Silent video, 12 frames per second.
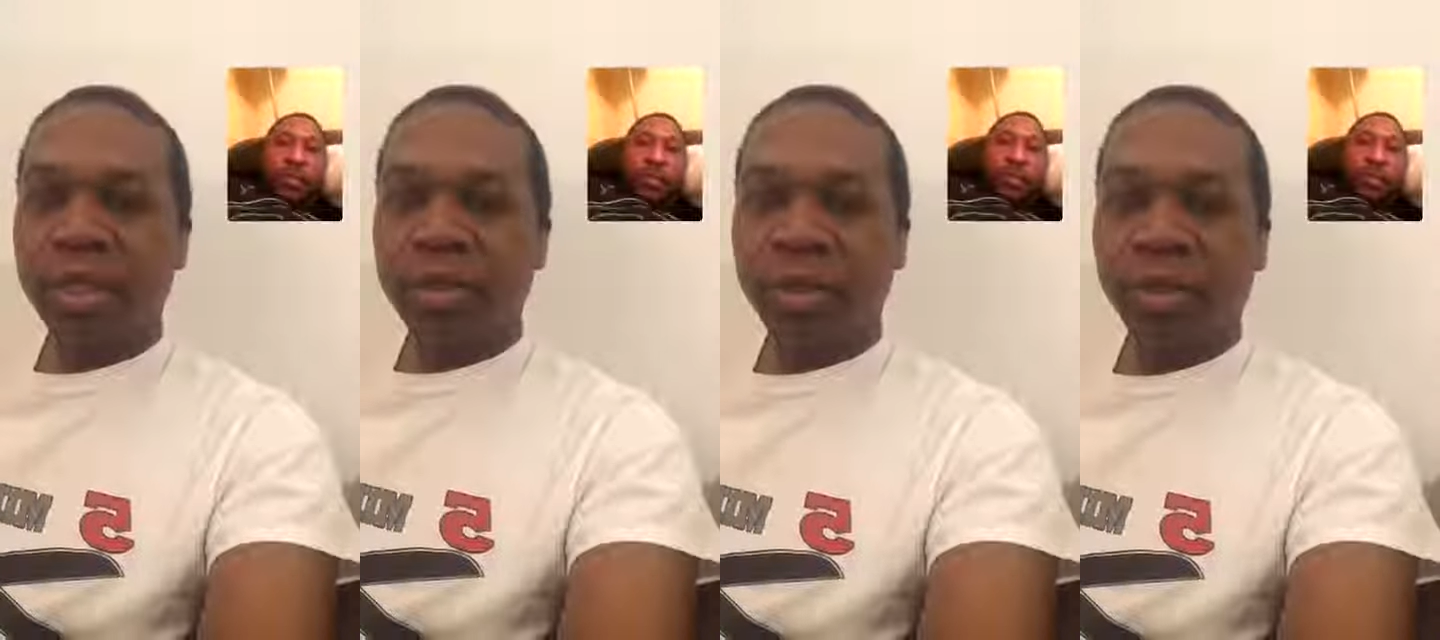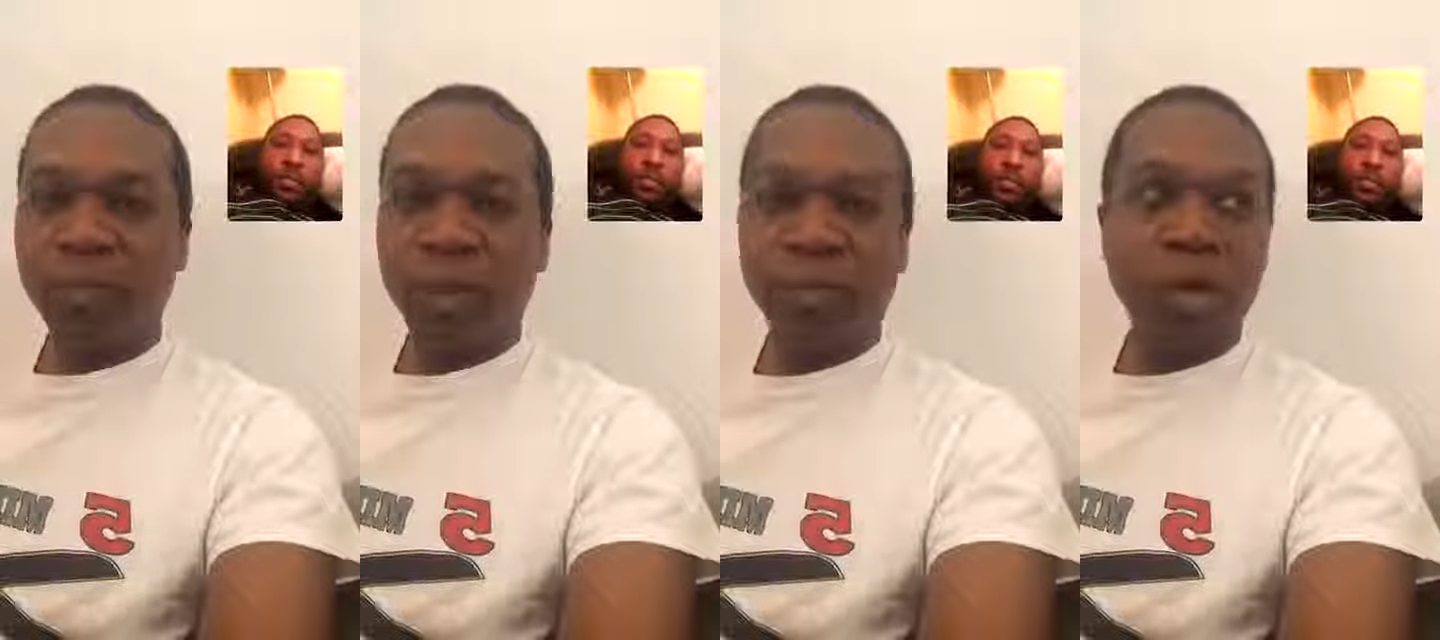So the
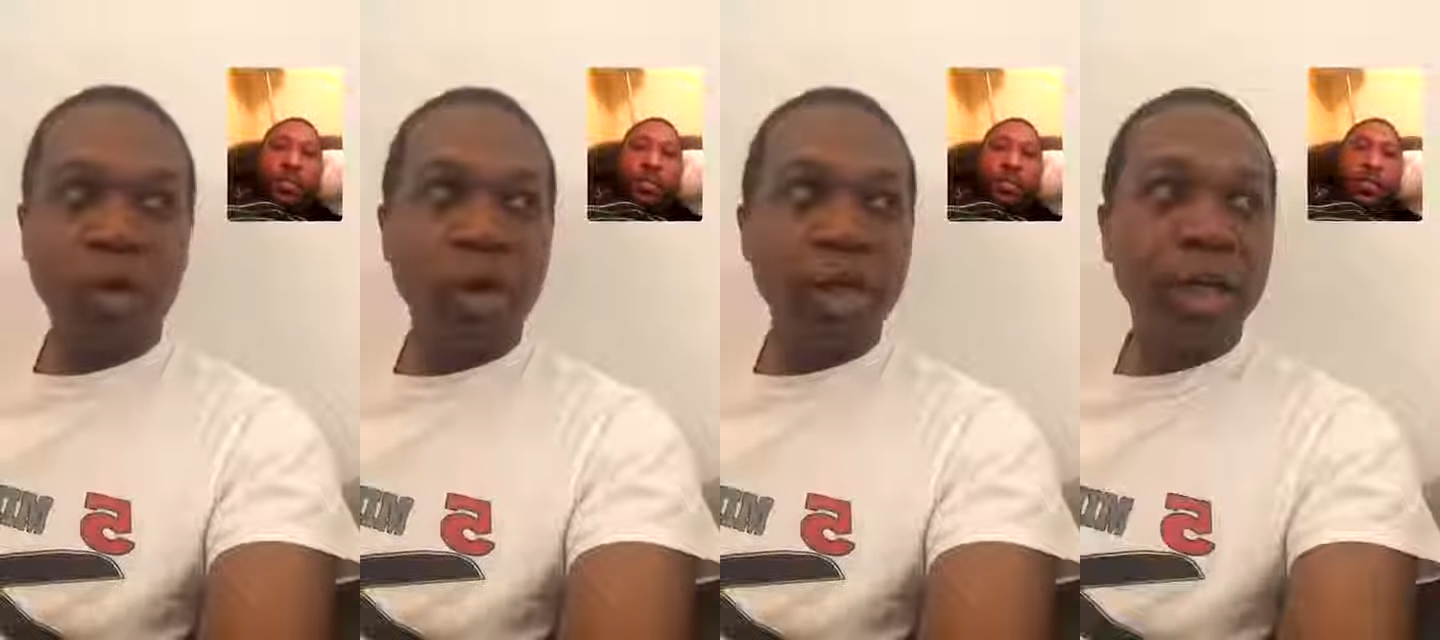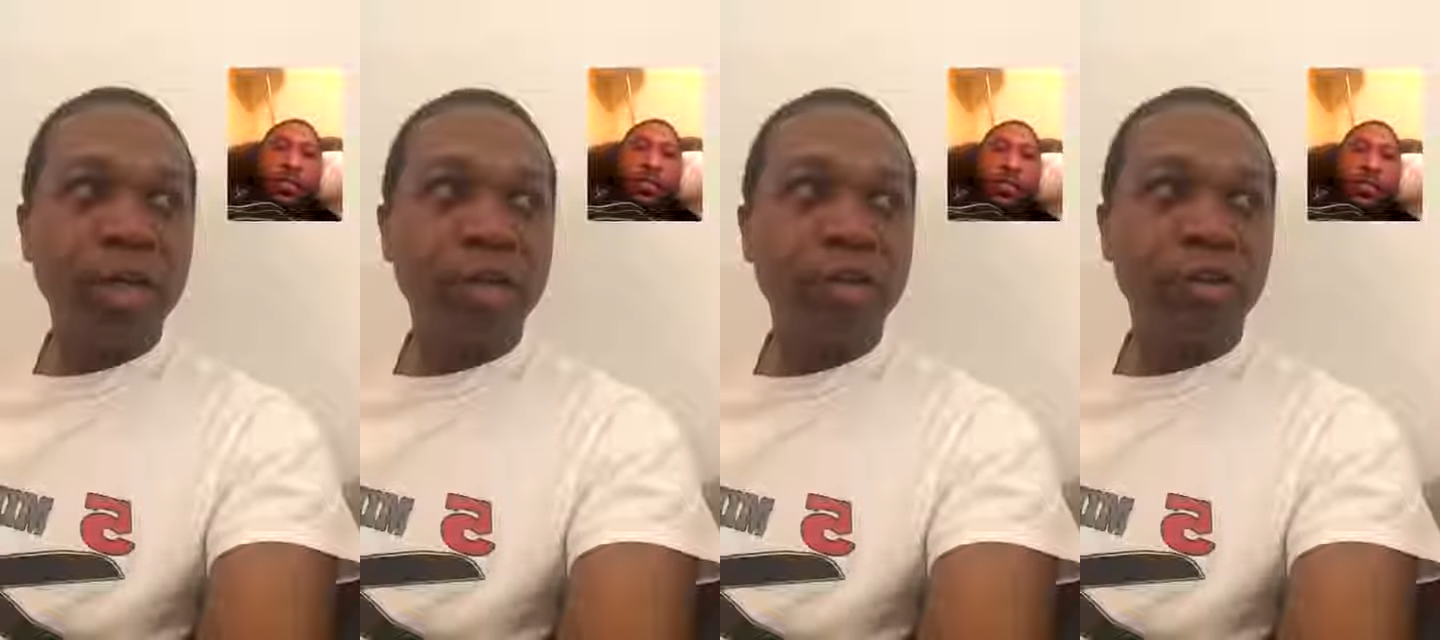people who are
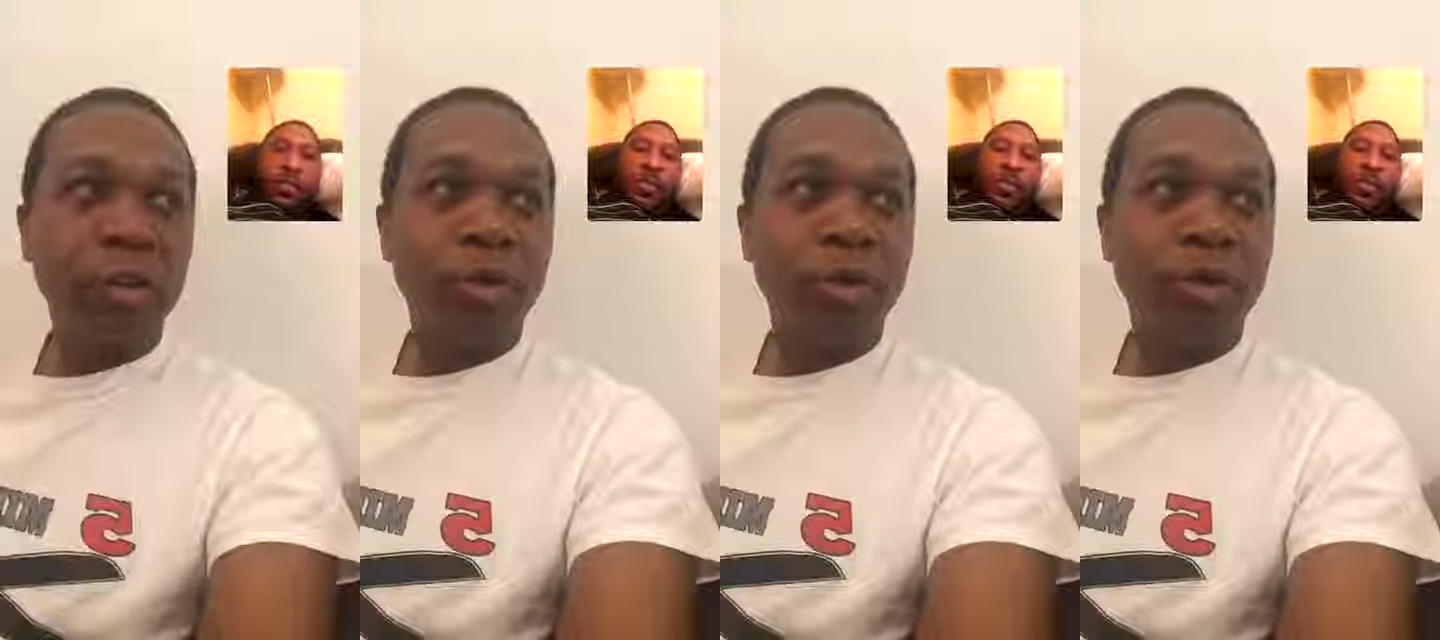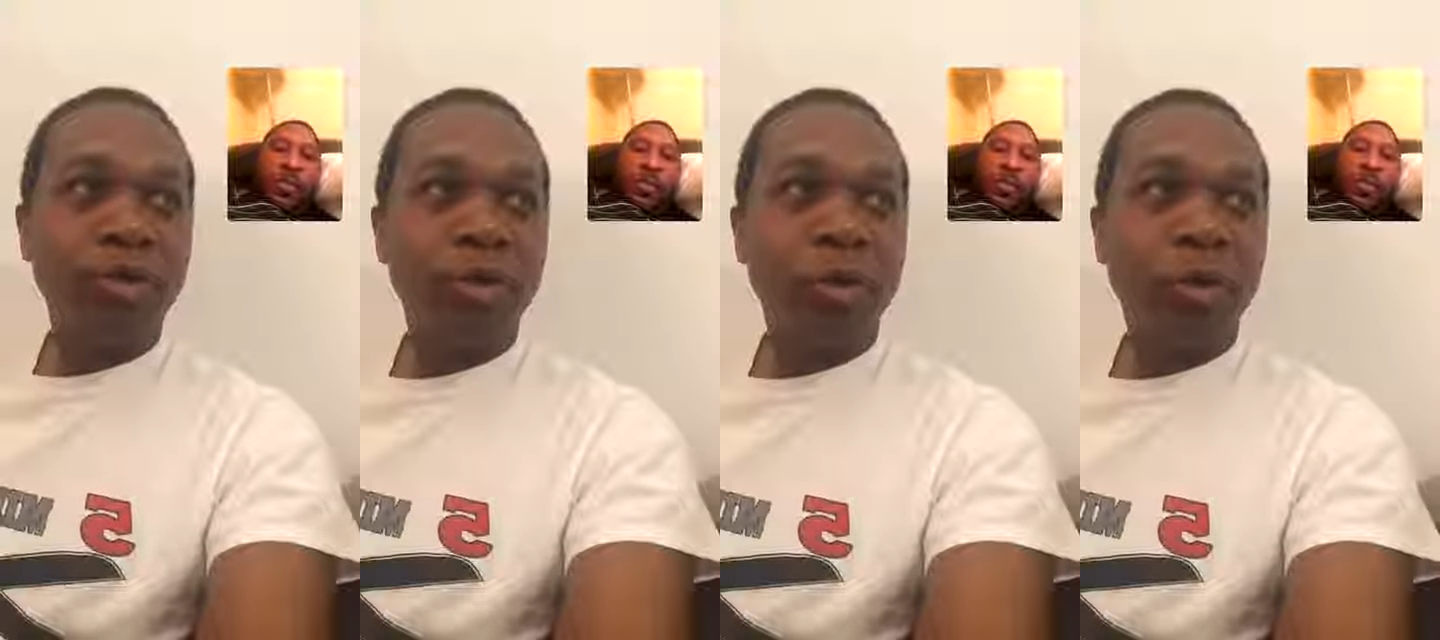in the
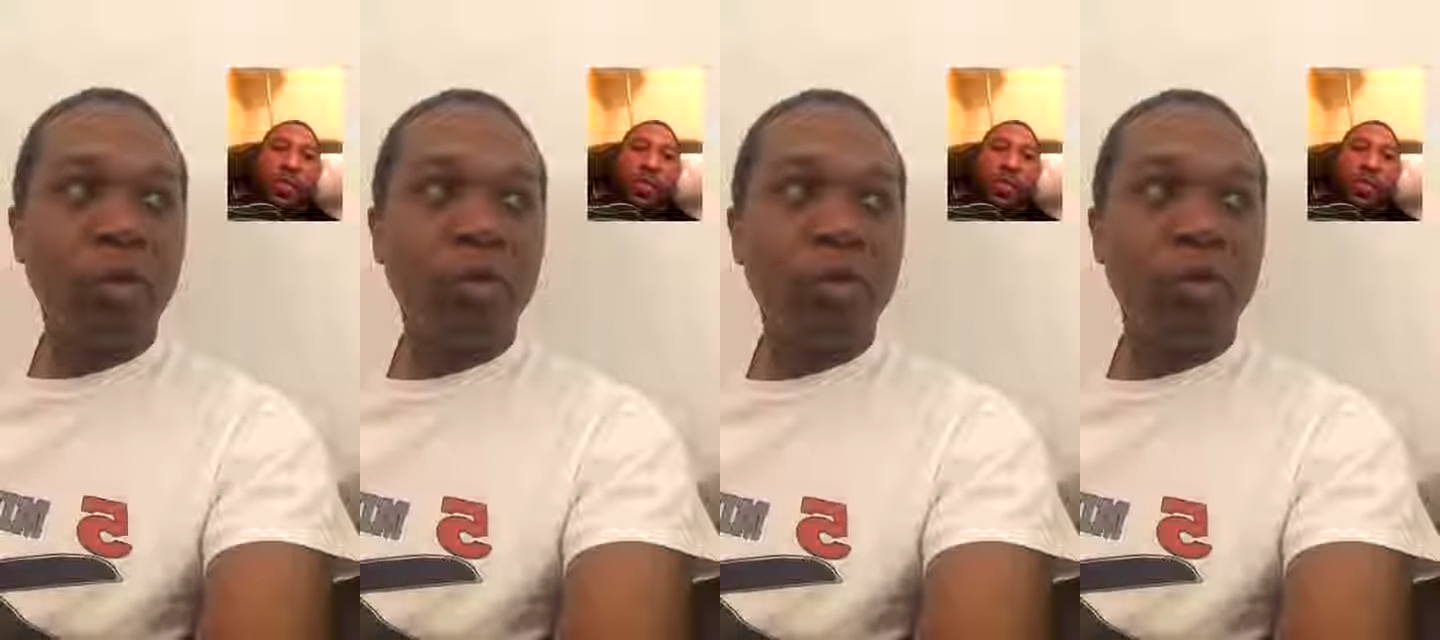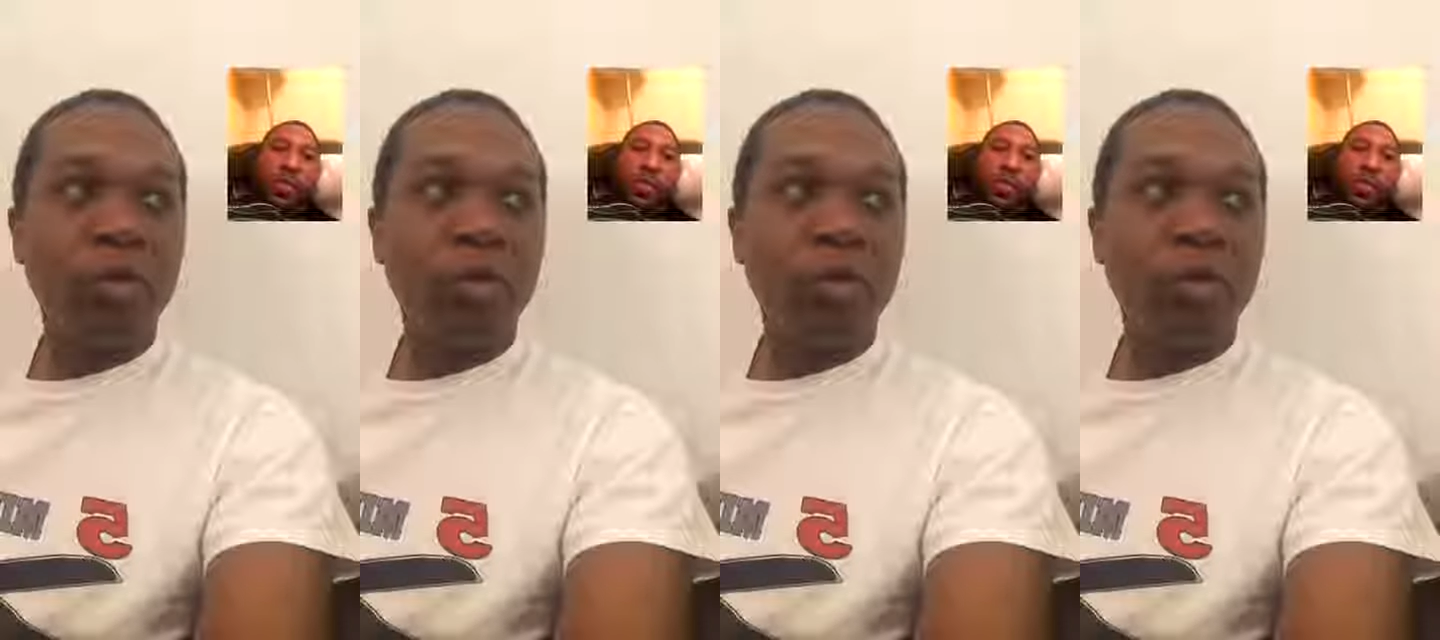suburbs now